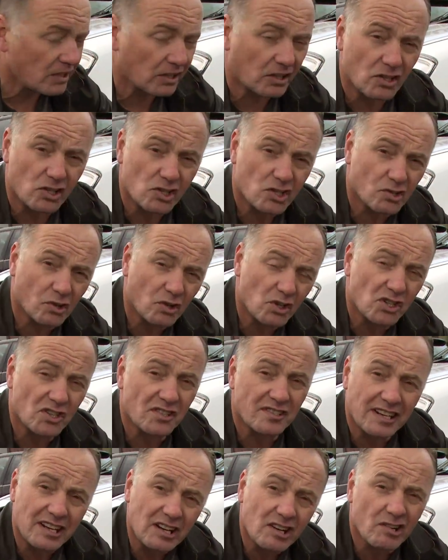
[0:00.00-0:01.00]
the
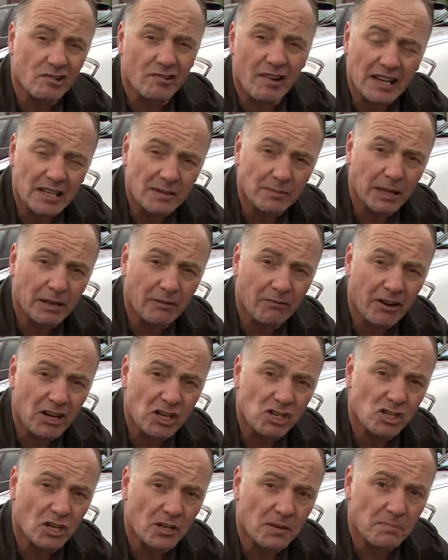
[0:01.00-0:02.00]
construction's incredibly
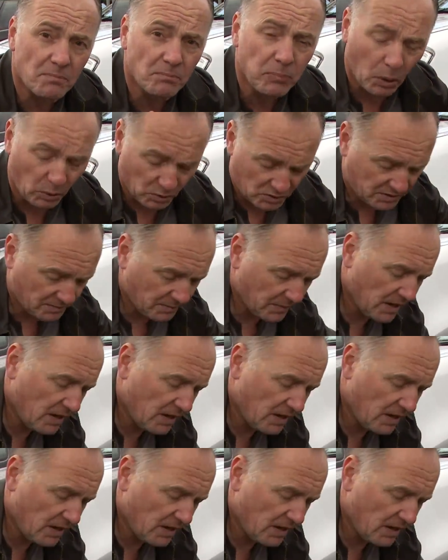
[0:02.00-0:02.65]
rigid, but